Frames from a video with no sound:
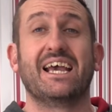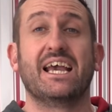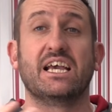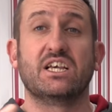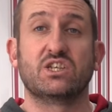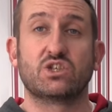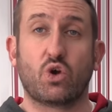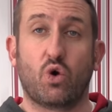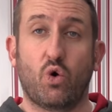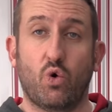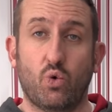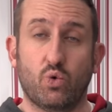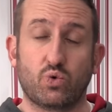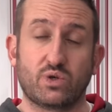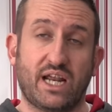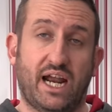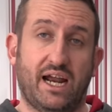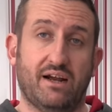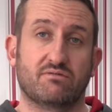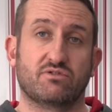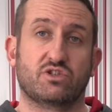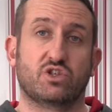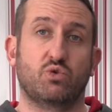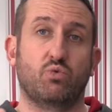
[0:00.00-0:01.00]
It's all
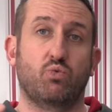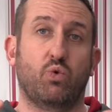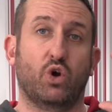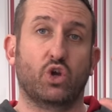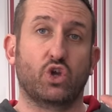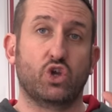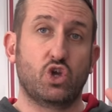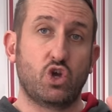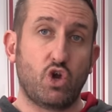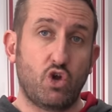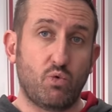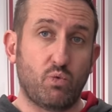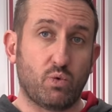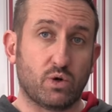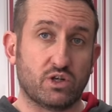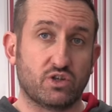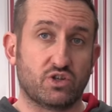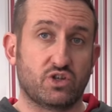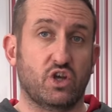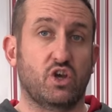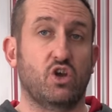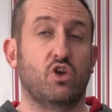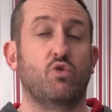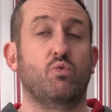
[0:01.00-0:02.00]
down to what you want
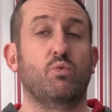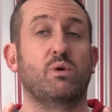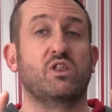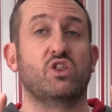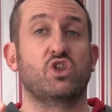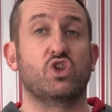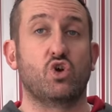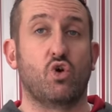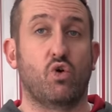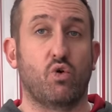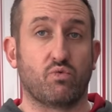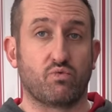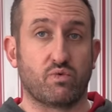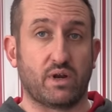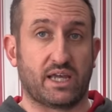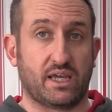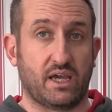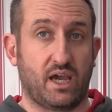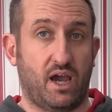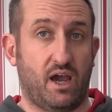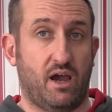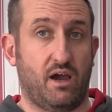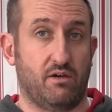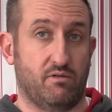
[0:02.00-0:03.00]
to do with your rig
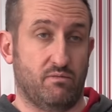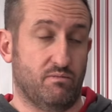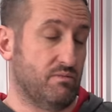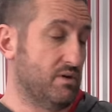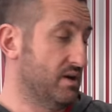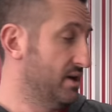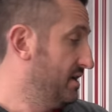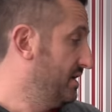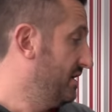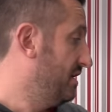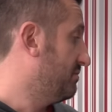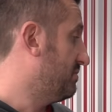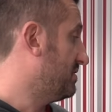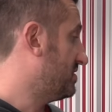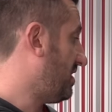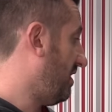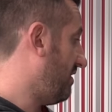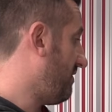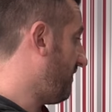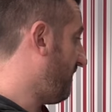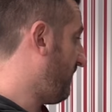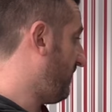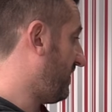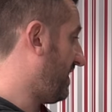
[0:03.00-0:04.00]
at home. But
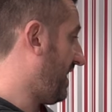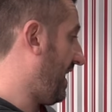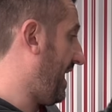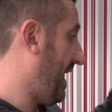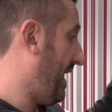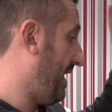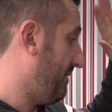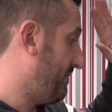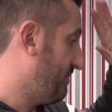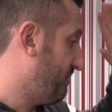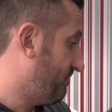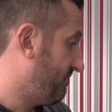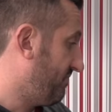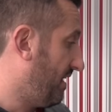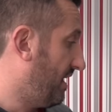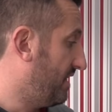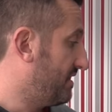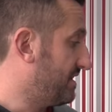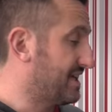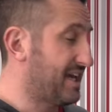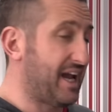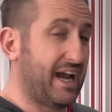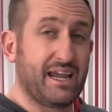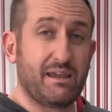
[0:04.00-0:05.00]
don't forget,
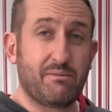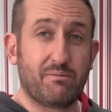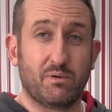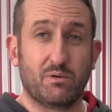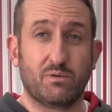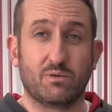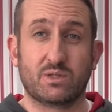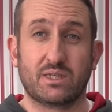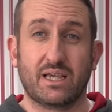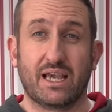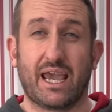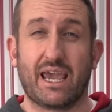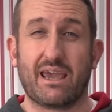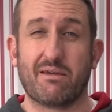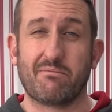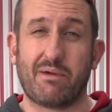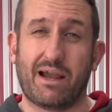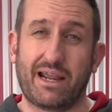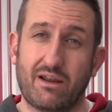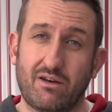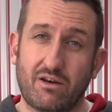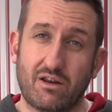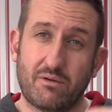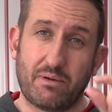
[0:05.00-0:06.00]
the cables, it
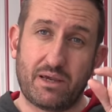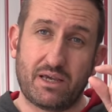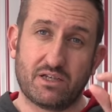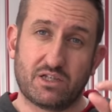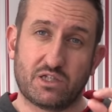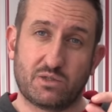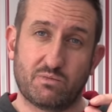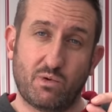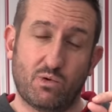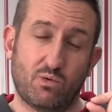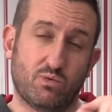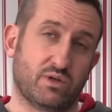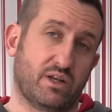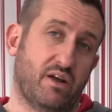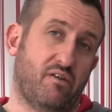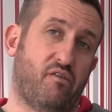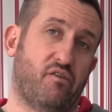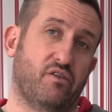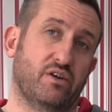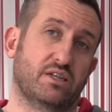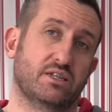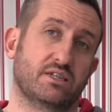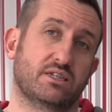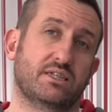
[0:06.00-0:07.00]
may only be a small
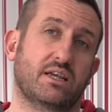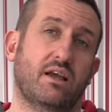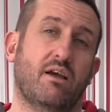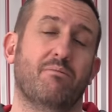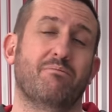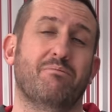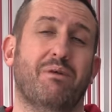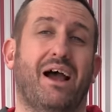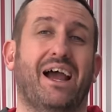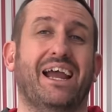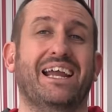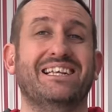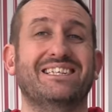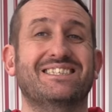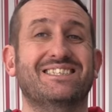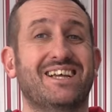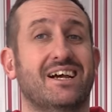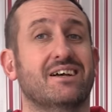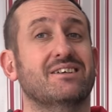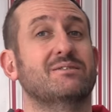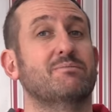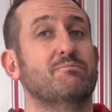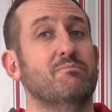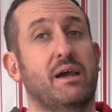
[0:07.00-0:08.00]
difference, but it
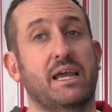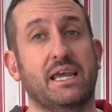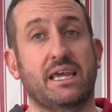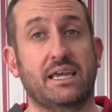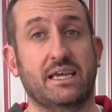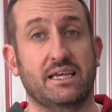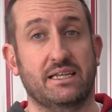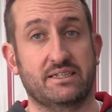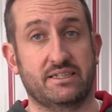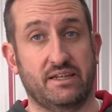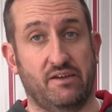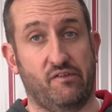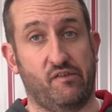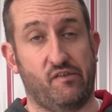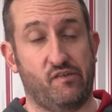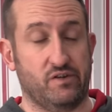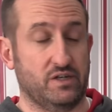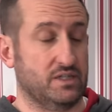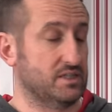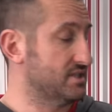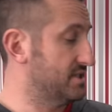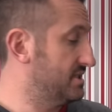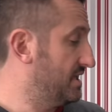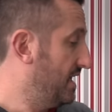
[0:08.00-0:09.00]
does make a
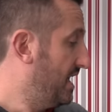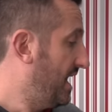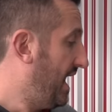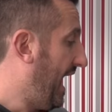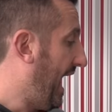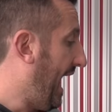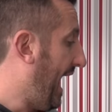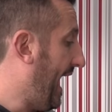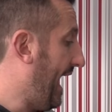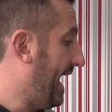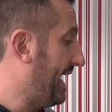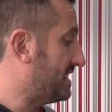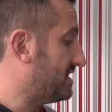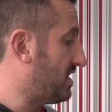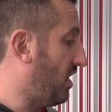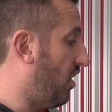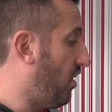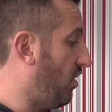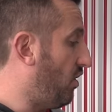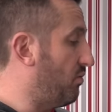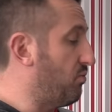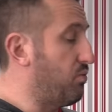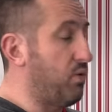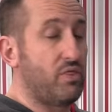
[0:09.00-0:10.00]
difference. And
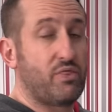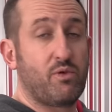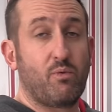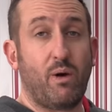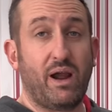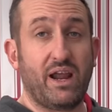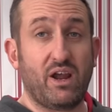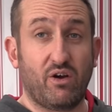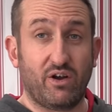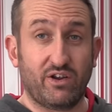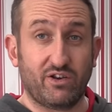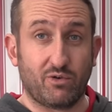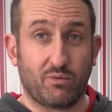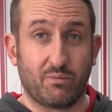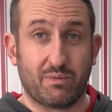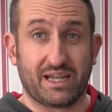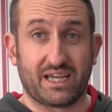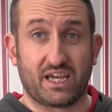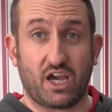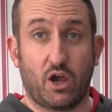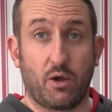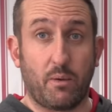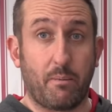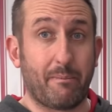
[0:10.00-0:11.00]
the way I normally
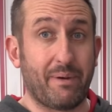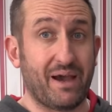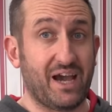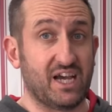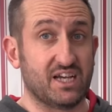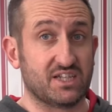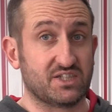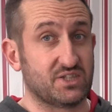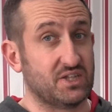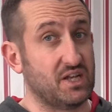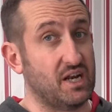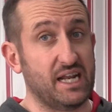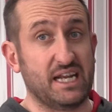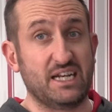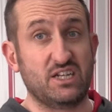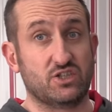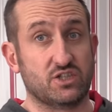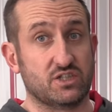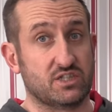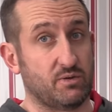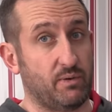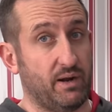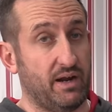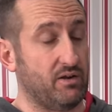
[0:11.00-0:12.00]
go, personally,
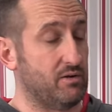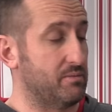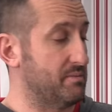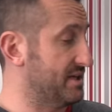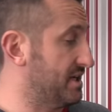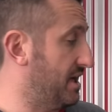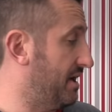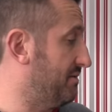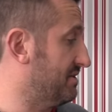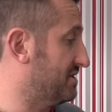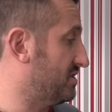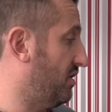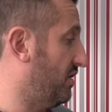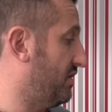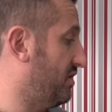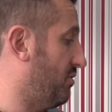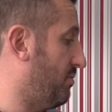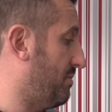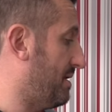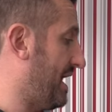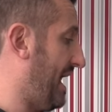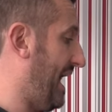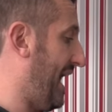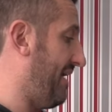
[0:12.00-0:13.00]
just the way I normally go, is I
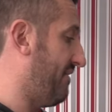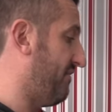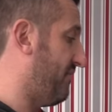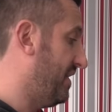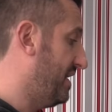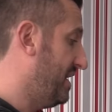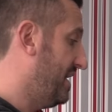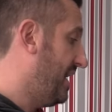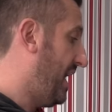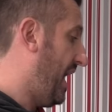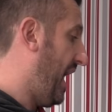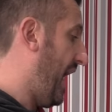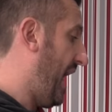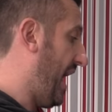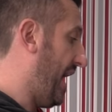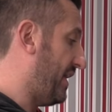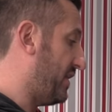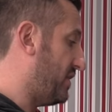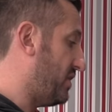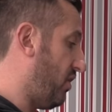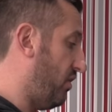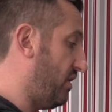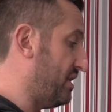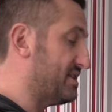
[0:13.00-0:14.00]
normally have
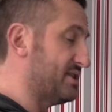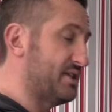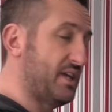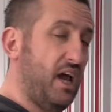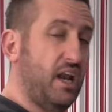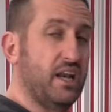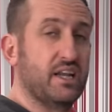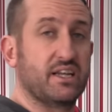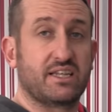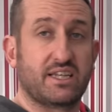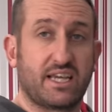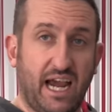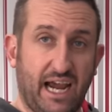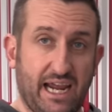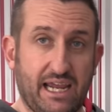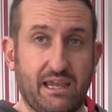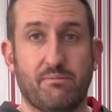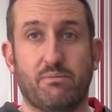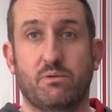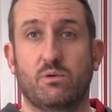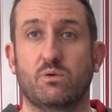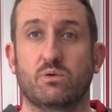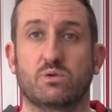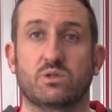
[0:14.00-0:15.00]
nice coloured
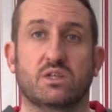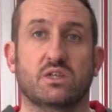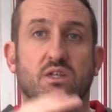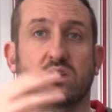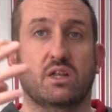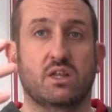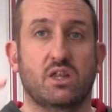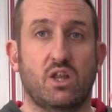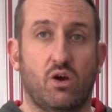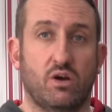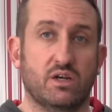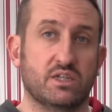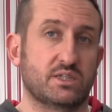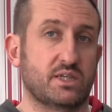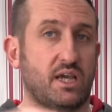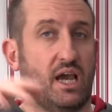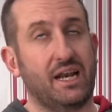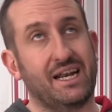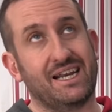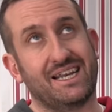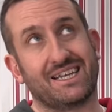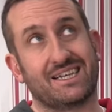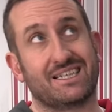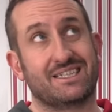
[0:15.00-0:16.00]
cables and nice
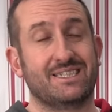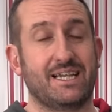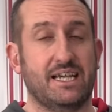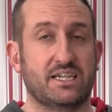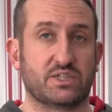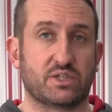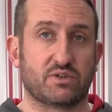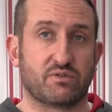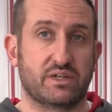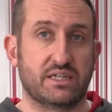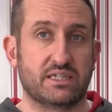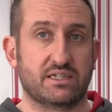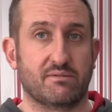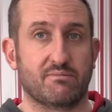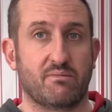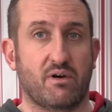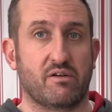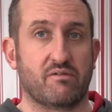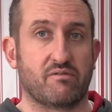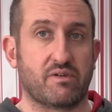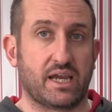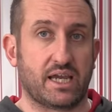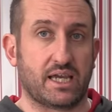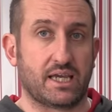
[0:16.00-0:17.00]
coloured accessories in my
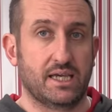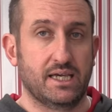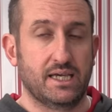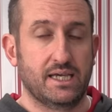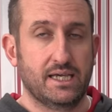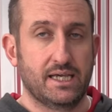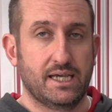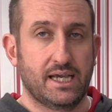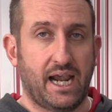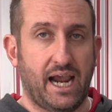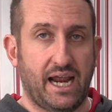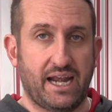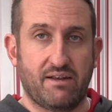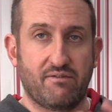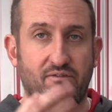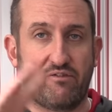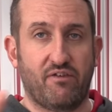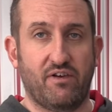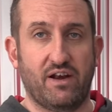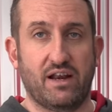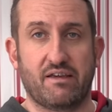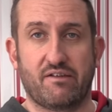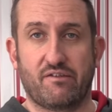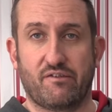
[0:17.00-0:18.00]
rig, and then
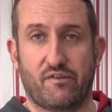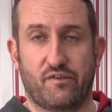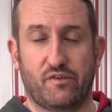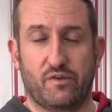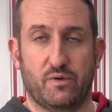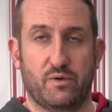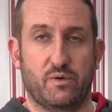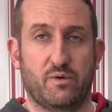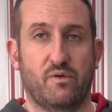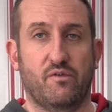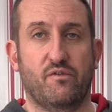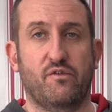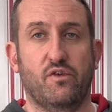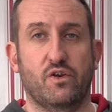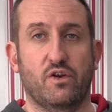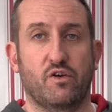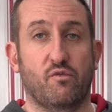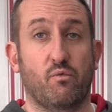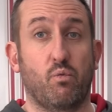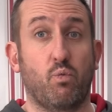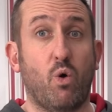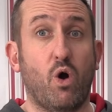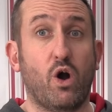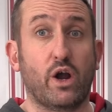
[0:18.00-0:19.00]
fill it full
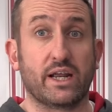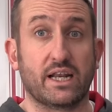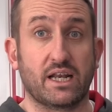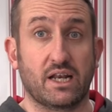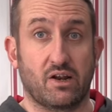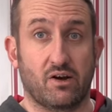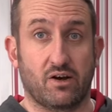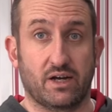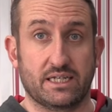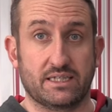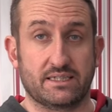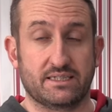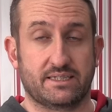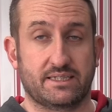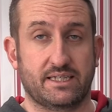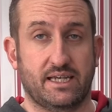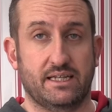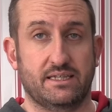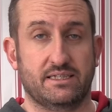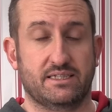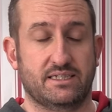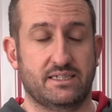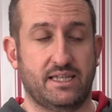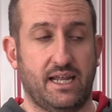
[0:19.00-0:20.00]
of white lights
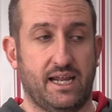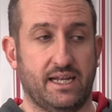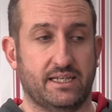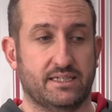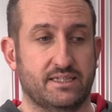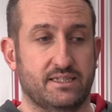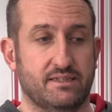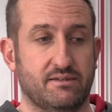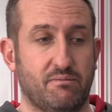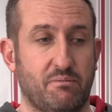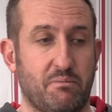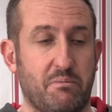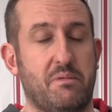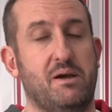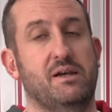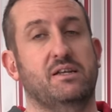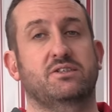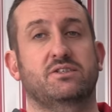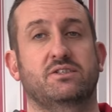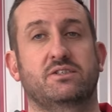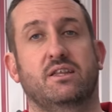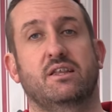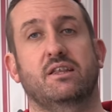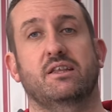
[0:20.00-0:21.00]
instead,
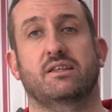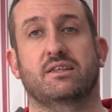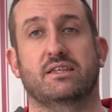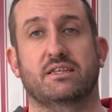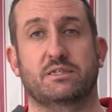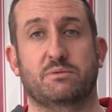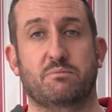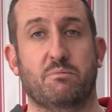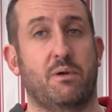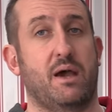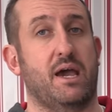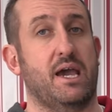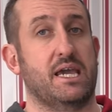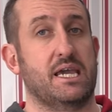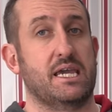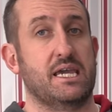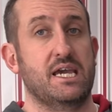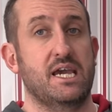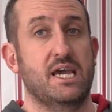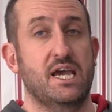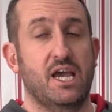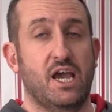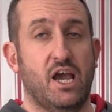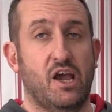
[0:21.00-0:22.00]
much to the
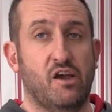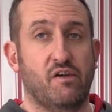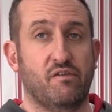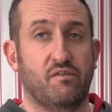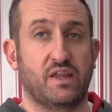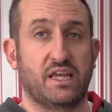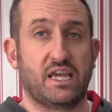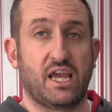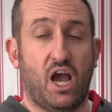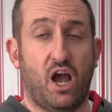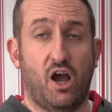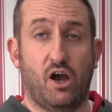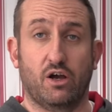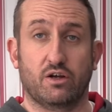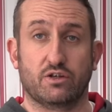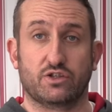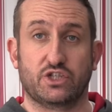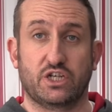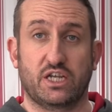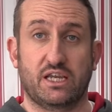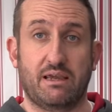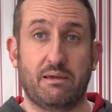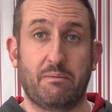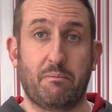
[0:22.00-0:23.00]
dismay of the
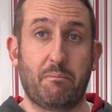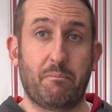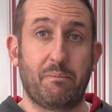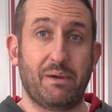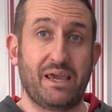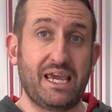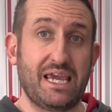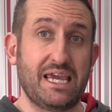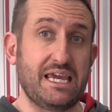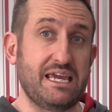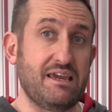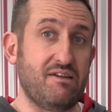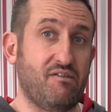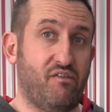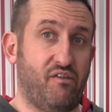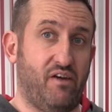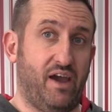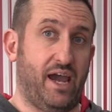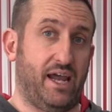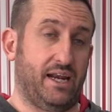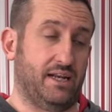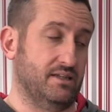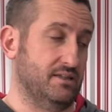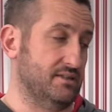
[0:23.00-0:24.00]
RGB
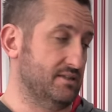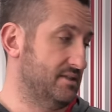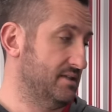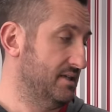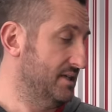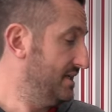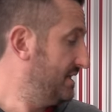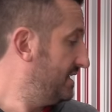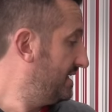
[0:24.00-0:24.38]
fans.